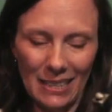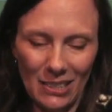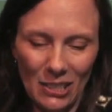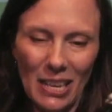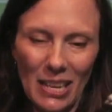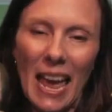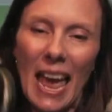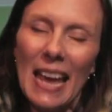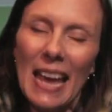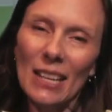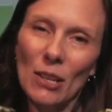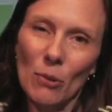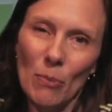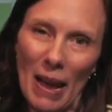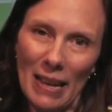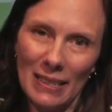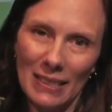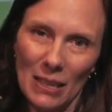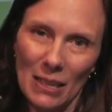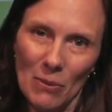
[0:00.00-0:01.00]
to hang your
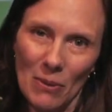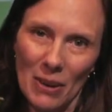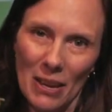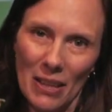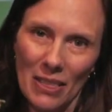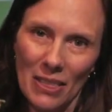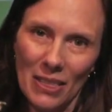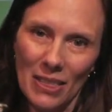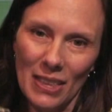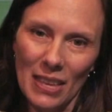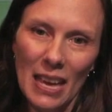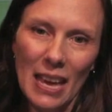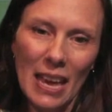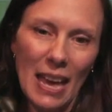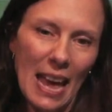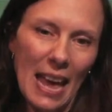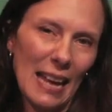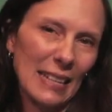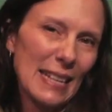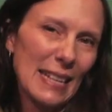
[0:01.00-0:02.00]
basket with
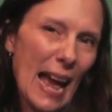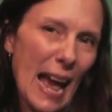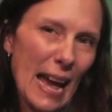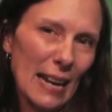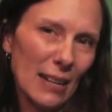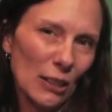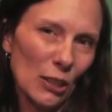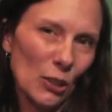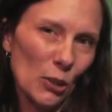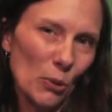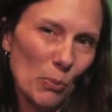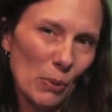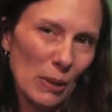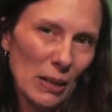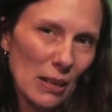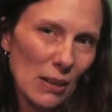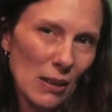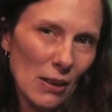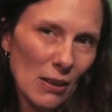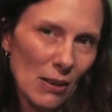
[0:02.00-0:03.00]
and to add a little
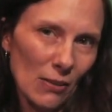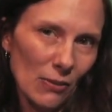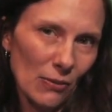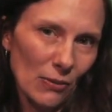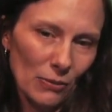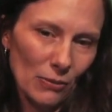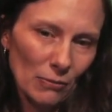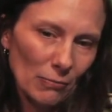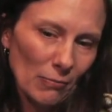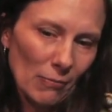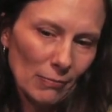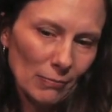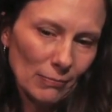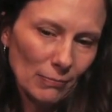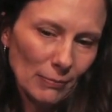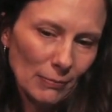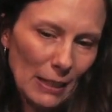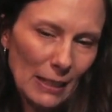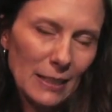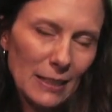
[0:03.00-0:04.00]
bit of
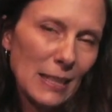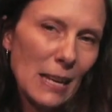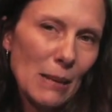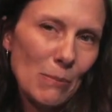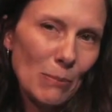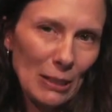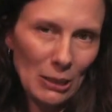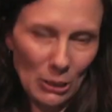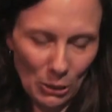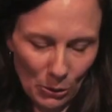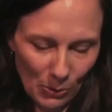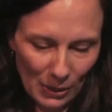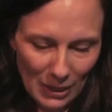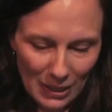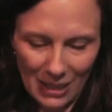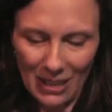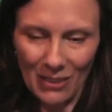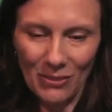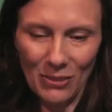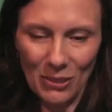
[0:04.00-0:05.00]
excitement to
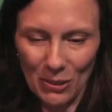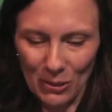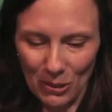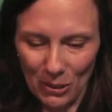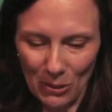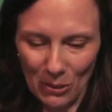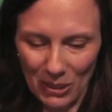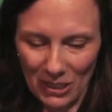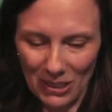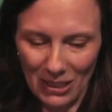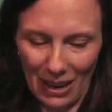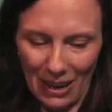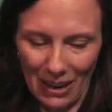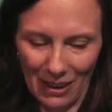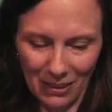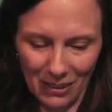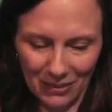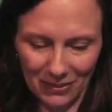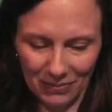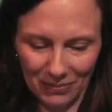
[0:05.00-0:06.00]
it if you so
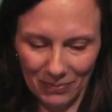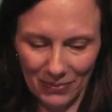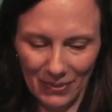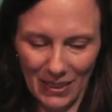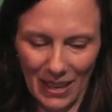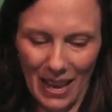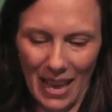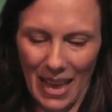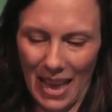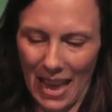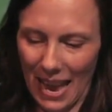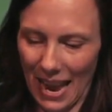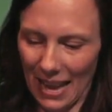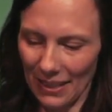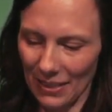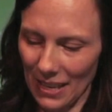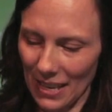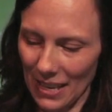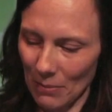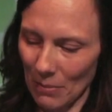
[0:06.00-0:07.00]
desire.
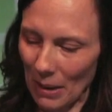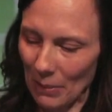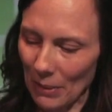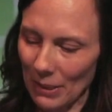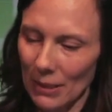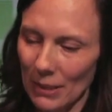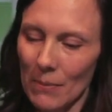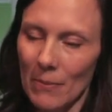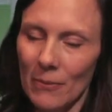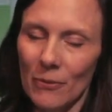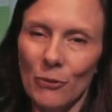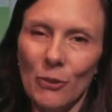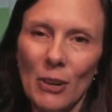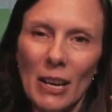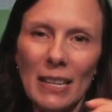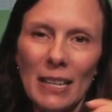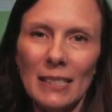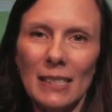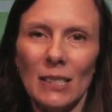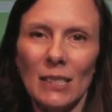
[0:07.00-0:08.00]
And then maybe some
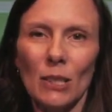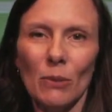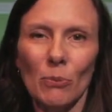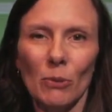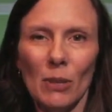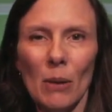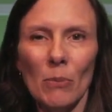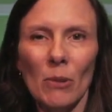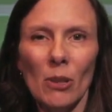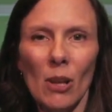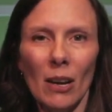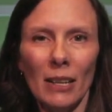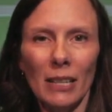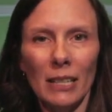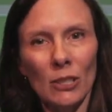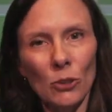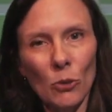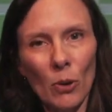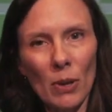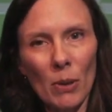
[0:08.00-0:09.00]
friends to come along
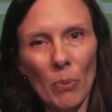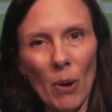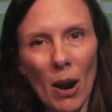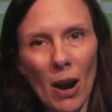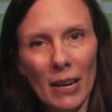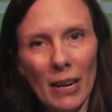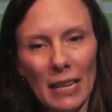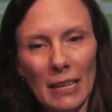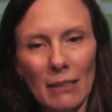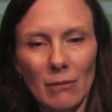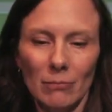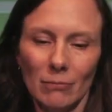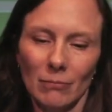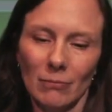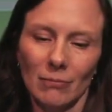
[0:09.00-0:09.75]
and enjoy the party.